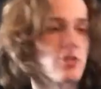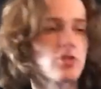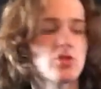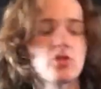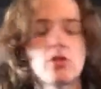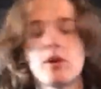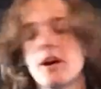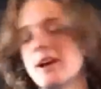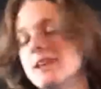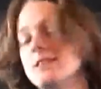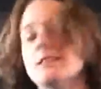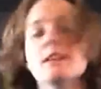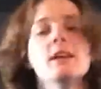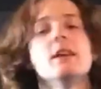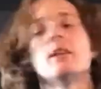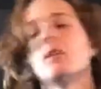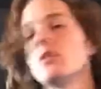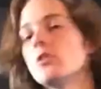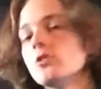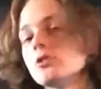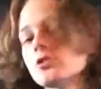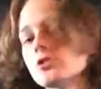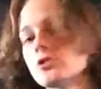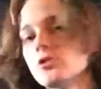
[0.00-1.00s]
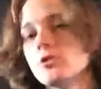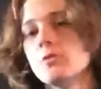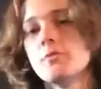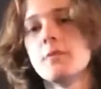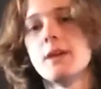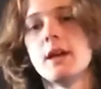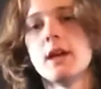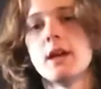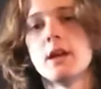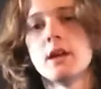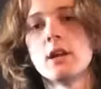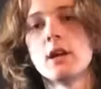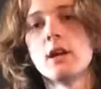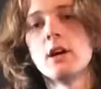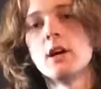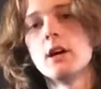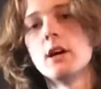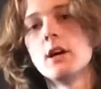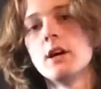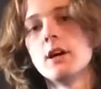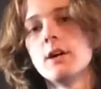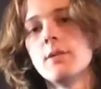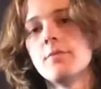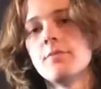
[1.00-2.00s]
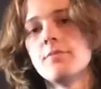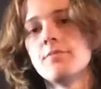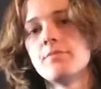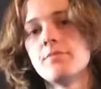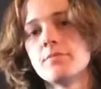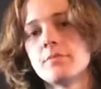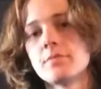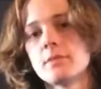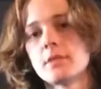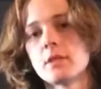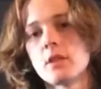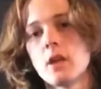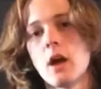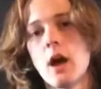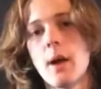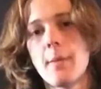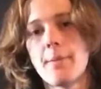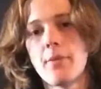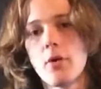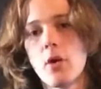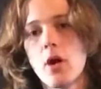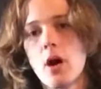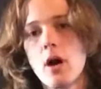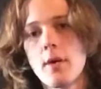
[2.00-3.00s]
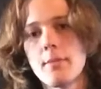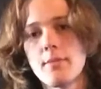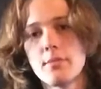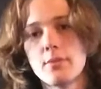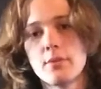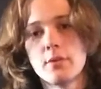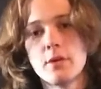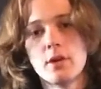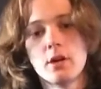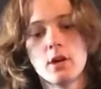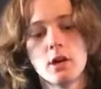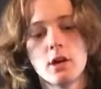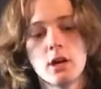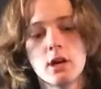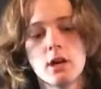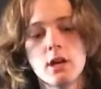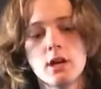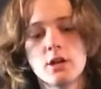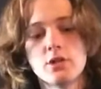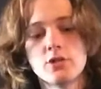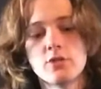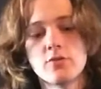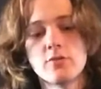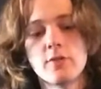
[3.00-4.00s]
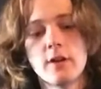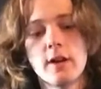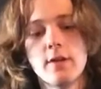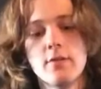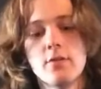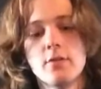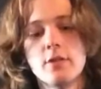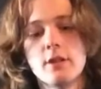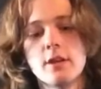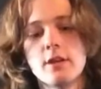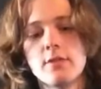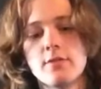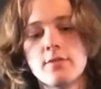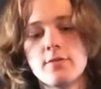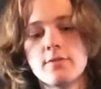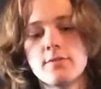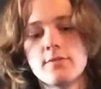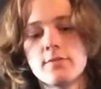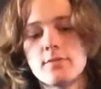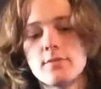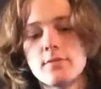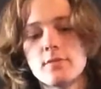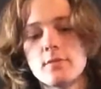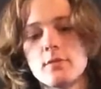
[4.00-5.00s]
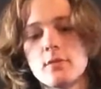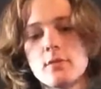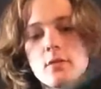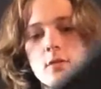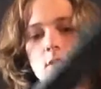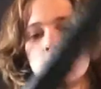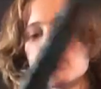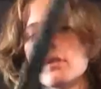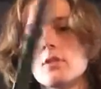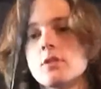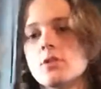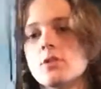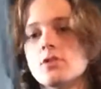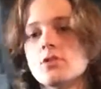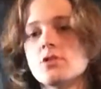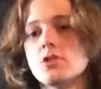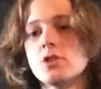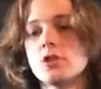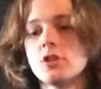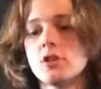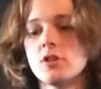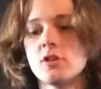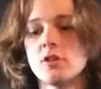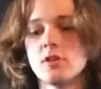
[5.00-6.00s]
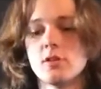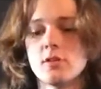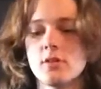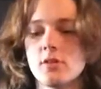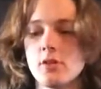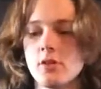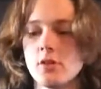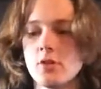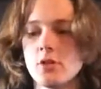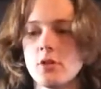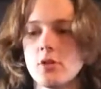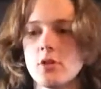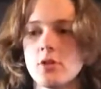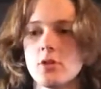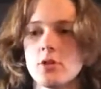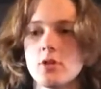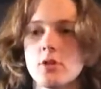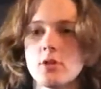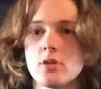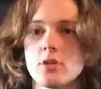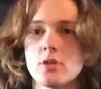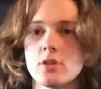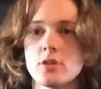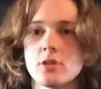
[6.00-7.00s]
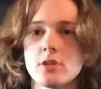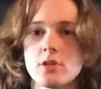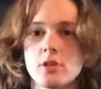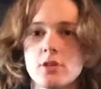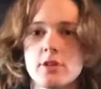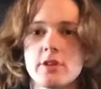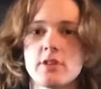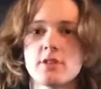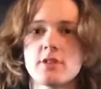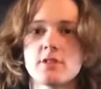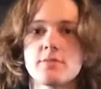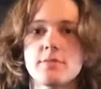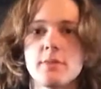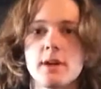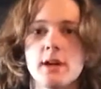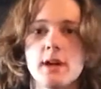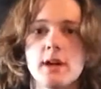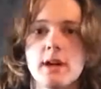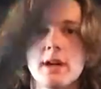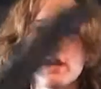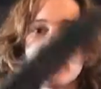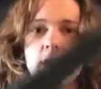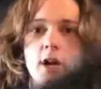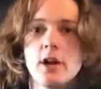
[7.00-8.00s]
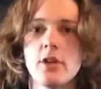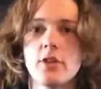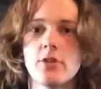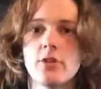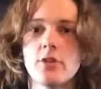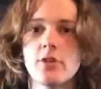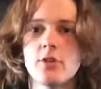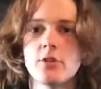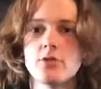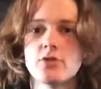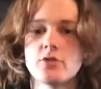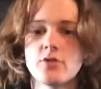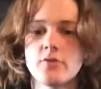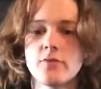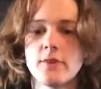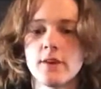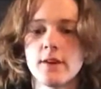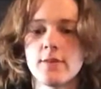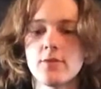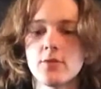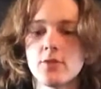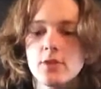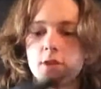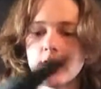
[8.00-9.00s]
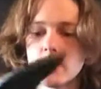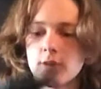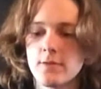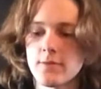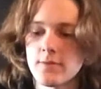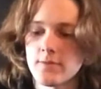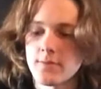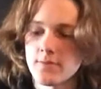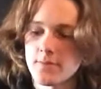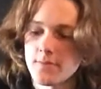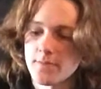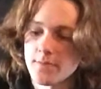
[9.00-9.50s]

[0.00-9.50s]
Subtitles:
also, I did also made a prop survival knife. So this is my other survival knife,